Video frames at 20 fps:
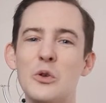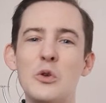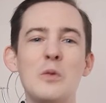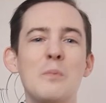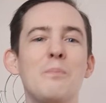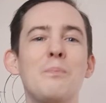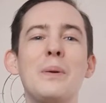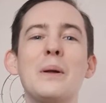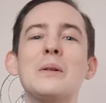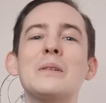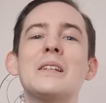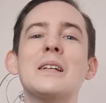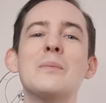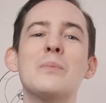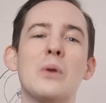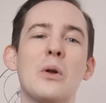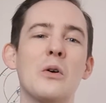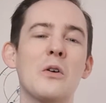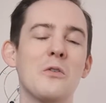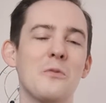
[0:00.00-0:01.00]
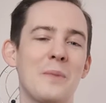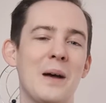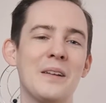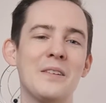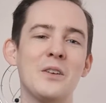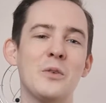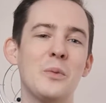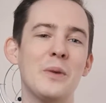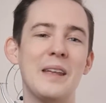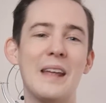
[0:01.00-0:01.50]
new building block of
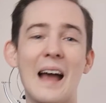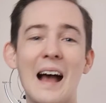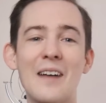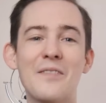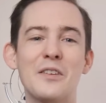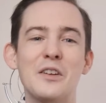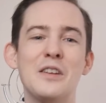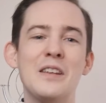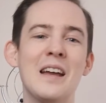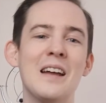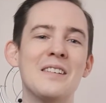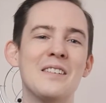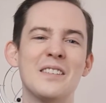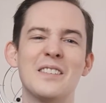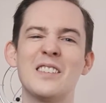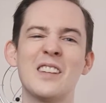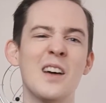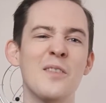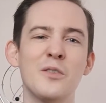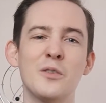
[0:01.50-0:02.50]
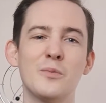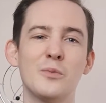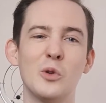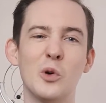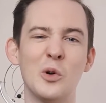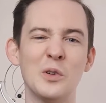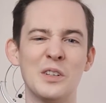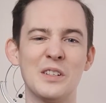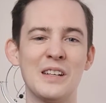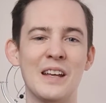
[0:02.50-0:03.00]
matter we haven't yet discovered
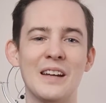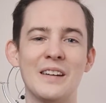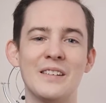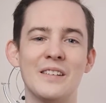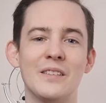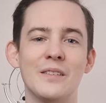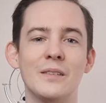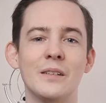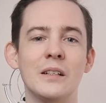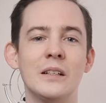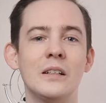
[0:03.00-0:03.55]
or detected.